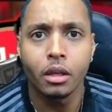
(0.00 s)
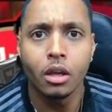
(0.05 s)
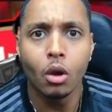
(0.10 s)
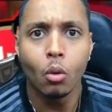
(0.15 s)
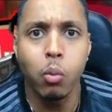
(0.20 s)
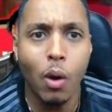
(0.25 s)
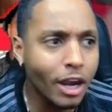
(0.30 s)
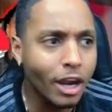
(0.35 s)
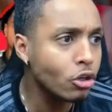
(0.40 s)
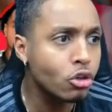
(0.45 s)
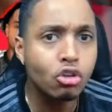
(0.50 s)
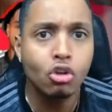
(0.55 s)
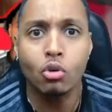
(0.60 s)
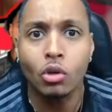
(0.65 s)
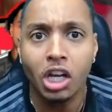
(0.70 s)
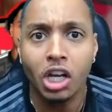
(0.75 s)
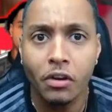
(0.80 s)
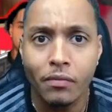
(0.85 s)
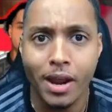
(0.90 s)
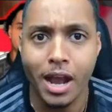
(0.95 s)
Why don't you
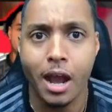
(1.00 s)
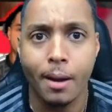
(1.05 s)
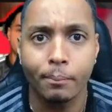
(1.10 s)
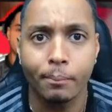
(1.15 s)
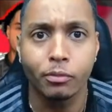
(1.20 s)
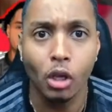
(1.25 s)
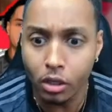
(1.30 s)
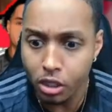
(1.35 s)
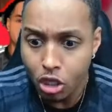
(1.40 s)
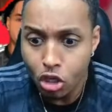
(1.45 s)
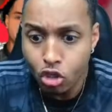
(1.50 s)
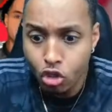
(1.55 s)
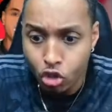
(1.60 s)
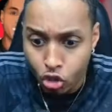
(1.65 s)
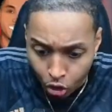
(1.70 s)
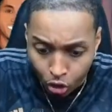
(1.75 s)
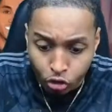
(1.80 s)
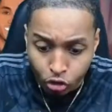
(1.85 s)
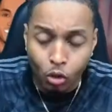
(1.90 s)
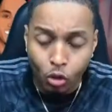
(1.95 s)
clear it up?
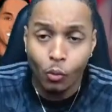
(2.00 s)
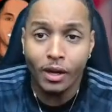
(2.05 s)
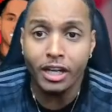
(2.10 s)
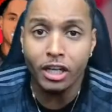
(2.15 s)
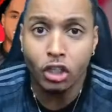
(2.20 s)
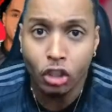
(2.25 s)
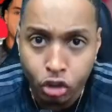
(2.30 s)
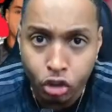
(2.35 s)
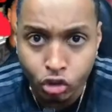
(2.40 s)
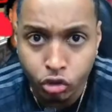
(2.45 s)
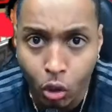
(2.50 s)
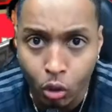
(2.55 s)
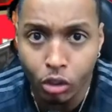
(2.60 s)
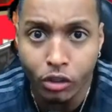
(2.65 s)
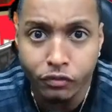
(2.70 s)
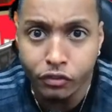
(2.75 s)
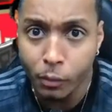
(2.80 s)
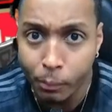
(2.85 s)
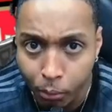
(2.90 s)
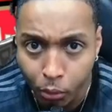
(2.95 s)
You're the one in control
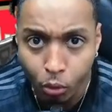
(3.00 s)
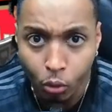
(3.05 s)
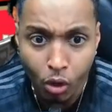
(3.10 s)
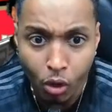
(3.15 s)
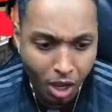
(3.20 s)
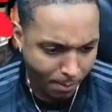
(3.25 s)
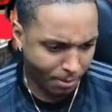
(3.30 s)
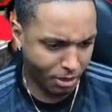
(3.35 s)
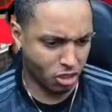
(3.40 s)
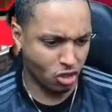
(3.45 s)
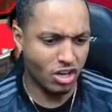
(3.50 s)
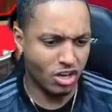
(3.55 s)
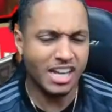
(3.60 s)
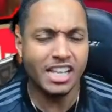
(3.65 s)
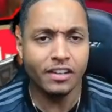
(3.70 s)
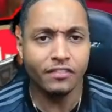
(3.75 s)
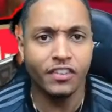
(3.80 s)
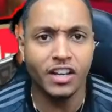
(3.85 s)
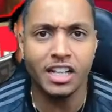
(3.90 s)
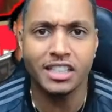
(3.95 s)
of the ball, but you're
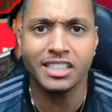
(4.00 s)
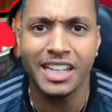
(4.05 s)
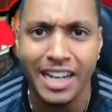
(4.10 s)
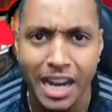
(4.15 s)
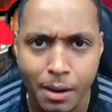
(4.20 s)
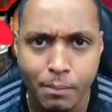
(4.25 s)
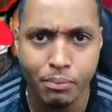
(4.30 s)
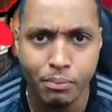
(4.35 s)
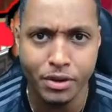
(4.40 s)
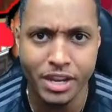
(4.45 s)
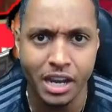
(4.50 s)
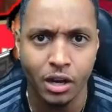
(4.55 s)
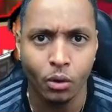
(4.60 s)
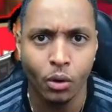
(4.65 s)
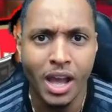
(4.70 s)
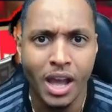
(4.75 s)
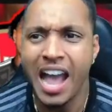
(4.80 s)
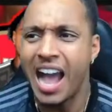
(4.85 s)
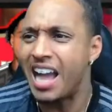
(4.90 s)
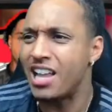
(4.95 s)
leaving it to Gabriel
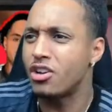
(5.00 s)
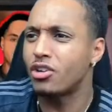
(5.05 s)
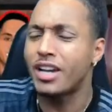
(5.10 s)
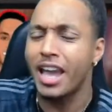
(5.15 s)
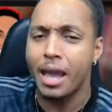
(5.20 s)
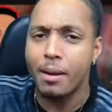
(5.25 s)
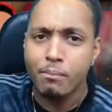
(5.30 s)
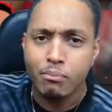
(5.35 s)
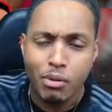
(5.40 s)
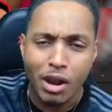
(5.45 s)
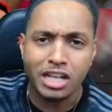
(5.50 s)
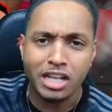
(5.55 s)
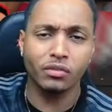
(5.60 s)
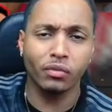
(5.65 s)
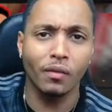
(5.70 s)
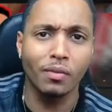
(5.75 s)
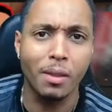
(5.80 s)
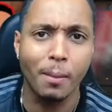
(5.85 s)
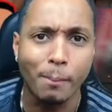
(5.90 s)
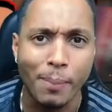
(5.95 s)
and you're getting pressed
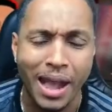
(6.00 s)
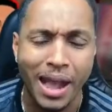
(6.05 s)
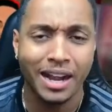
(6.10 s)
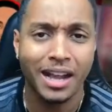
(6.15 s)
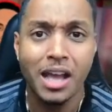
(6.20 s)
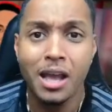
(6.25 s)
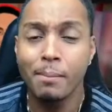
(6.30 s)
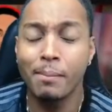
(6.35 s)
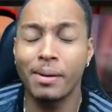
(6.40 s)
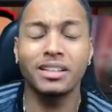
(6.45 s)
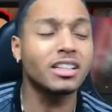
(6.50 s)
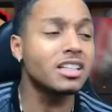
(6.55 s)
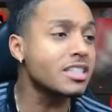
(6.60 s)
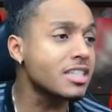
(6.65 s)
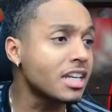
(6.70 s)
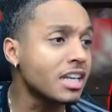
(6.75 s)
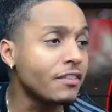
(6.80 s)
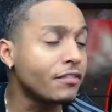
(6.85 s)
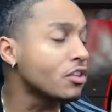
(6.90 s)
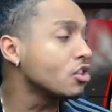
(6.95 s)
from the back. Man
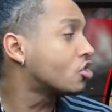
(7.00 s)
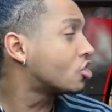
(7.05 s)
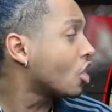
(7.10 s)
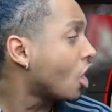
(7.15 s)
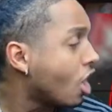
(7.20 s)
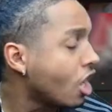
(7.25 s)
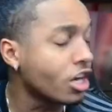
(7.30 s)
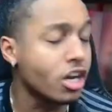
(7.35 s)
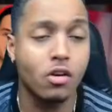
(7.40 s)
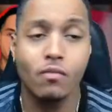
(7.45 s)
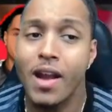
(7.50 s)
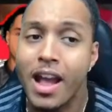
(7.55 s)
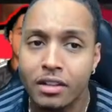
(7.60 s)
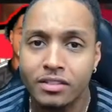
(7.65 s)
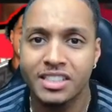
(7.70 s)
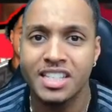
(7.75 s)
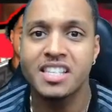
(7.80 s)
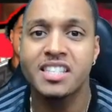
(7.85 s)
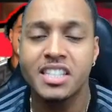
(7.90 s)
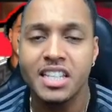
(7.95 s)
doesn't even turn around
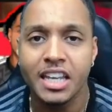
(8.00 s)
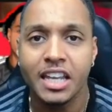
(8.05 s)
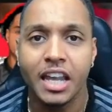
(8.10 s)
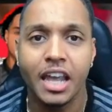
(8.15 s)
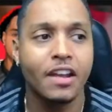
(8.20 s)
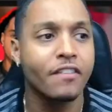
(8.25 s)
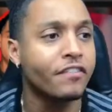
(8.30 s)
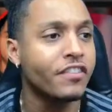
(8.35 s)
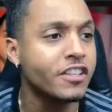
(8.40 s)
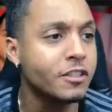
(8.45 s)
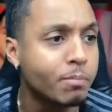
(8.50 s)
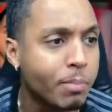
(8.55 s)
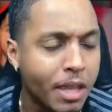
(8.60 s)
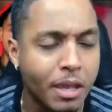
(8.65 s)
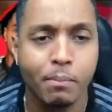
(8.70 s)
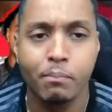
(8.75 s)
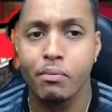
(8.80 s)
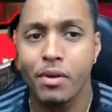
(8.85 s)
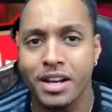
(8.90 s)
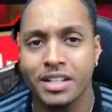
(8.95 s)
to see if he's
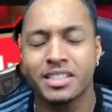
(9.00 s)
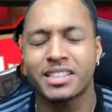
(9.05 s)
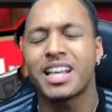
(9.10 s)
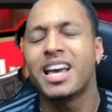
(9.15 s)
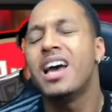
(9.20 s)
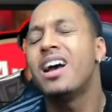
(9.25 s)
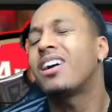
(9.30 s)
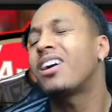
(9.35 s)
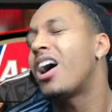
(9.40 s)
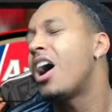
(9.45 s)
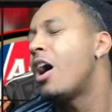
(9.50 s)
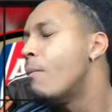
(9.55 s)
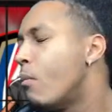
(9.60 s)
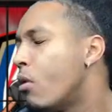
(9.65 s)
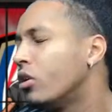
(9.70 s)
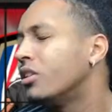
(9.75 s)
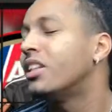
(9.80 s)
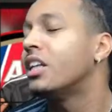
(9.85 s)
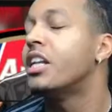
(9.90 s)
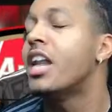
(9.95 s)
being pressed Come
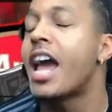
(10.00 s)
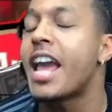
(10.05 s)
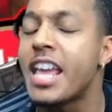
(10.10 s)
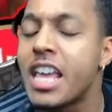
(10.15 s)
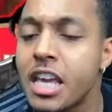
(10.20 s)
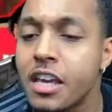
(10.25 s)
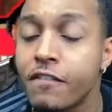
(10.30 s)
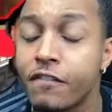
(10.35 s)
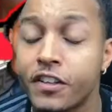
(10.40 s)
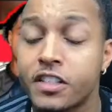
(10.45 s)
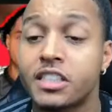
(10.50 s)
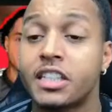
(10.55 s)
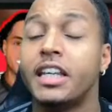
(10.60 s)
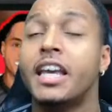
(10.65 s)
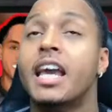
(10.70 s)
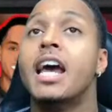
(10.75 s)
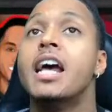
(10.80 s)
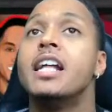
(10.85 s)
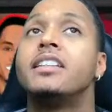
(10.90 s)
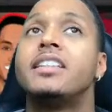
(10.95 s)
on, the naivety.
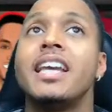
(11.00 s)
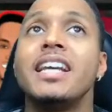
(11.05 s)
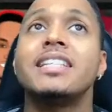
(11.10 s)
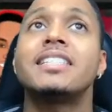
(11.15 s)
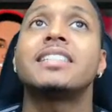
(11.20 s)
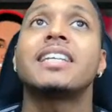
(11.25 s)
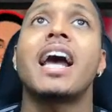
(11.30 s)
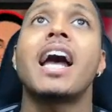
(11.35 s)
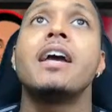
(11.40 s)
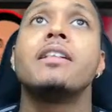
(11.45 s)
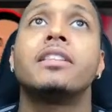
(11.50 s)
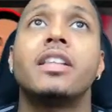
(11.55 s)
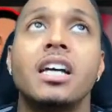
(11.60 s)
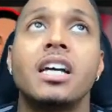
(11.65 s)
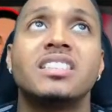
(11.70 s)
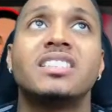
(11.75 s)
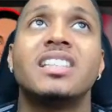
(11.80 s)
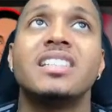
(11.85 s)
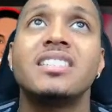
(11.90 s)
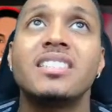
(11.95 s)
This guy
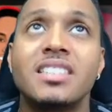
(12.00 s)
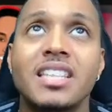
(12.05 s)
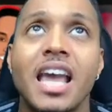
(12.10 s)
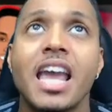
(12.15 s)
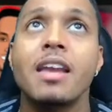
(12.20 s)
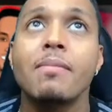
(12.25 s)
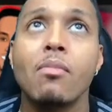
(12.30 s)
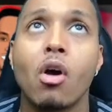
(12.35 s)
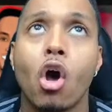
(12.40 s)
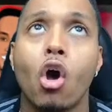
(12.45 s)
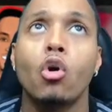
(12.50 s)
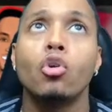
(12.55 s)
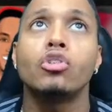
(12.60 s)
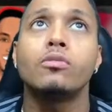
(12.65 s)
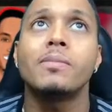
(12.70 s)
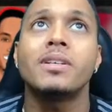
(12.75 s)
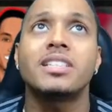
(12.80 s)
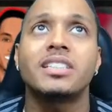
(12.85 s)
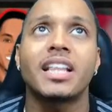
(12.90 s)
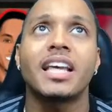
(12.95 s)
does the same old
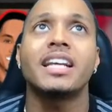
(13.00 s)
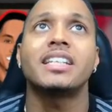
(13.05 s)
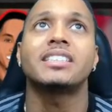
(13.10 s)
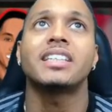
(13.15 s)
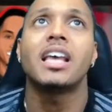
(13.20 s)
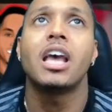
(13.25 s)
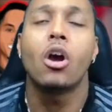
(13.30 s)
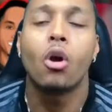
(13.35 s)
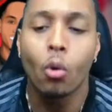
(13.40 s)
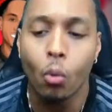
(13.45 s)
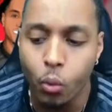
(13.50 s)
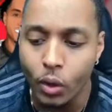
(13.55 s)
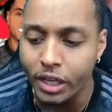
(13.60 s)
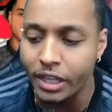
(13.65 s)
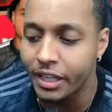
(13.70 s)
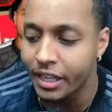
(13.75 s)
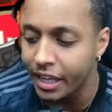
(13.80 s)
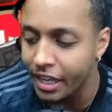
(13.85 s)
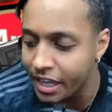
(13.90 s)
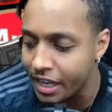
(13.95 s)
mistakes
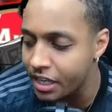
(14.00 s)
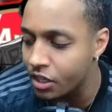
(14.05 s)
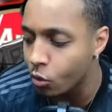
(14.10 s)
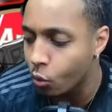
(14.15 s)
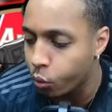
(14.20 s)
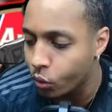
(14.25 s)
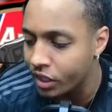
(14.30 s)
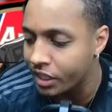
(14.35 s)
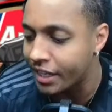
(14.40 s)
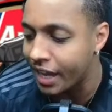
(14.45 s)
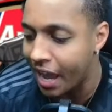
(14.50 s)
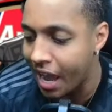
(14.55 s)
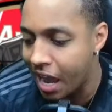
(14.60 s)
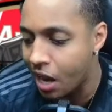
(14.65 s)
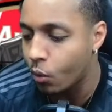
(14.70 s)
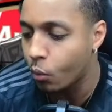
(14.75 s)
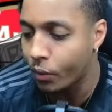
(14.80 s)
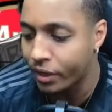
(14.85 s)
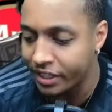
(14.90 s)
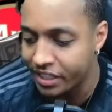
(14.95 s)
week in, week
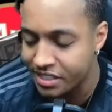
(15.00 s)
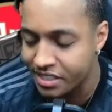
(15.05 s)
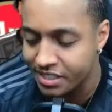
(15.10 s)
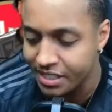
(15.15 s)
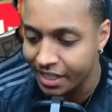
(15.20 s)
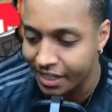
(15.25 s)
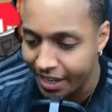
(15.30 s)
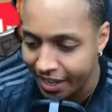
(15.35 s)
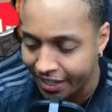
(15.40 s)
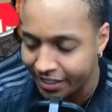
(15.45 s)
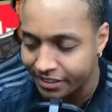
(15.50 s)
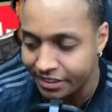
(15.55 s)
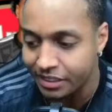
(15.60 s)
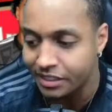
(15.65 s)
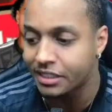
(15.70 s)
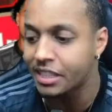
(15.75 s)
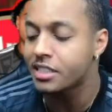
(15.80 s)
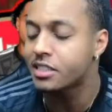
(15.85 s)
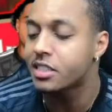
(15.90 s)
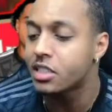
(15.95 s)
out when he's selected.
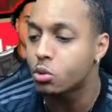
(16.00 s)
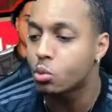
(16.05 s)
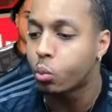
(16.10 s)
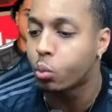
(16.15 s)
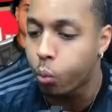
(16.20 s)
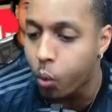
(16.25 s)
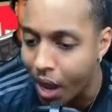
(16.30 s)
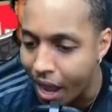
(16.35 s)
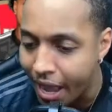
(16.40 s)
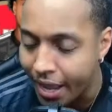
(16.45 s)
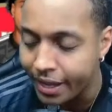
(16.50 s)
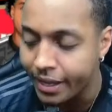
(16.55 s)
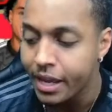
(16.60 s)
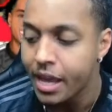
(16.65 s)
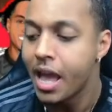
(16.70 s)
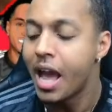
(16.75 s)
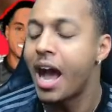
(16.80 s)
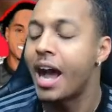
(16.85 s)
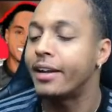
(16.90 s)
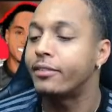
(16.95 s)
This is why
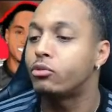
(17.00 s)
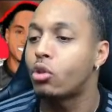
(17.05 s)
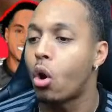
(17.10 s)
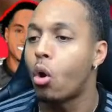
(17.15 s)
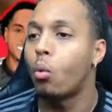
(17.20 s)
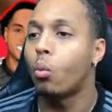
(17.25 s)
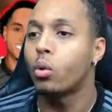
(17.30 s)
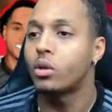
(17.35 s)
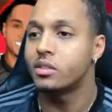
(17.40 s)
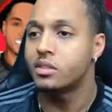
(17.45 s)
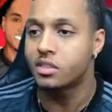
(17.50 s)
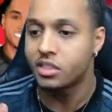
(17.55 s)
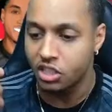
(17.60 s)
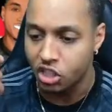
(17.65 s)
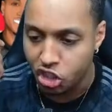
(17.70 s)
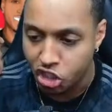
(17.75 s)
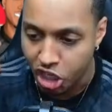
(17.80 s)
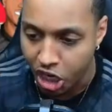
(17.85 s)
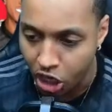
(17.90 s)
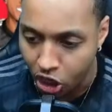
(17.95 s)
I don't want
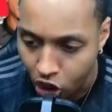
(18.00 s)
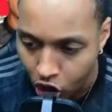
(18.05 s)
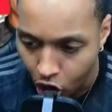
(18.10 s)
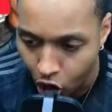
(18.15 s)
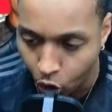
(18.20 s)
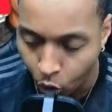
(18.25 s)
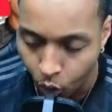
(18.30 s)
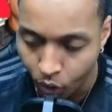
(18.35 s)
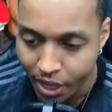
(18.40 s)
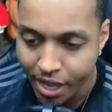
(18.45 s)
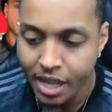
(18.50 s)
Zinchenko.